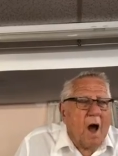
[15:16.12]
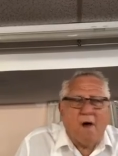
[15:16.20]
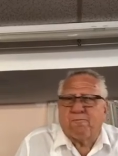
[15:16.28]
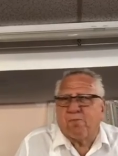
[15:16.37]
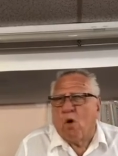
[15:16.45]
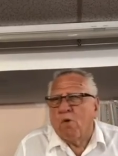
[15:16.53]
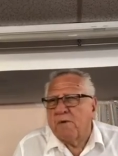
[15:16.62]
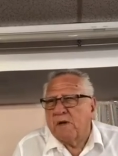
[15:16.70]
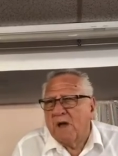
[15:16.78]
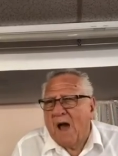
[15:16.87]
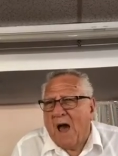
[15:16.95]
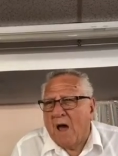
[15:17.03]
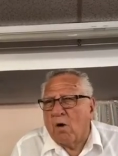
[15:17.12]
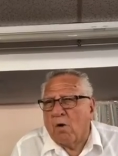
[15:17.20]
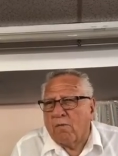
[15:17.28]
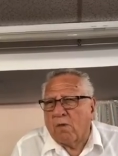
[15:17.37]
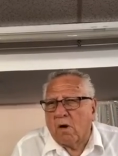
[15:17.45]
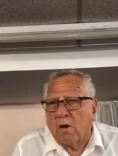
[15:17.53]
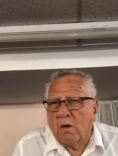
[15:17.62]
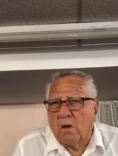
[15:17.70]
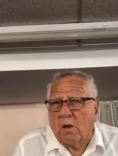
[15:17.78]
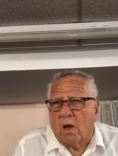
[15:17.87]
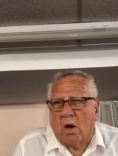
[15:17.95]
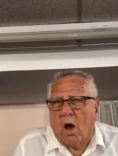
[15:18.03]
I've proven God over
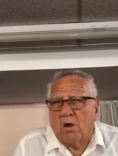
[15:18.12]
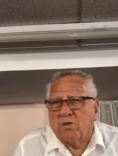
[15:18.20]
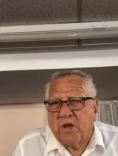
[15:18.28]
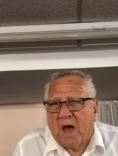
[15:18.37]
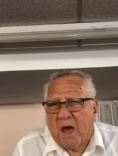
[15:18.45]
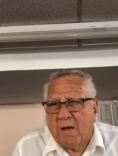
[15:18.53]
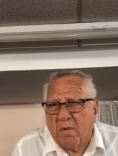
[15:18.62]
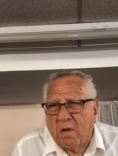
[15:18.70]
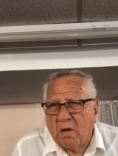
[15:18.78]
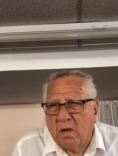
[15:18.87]
a long time.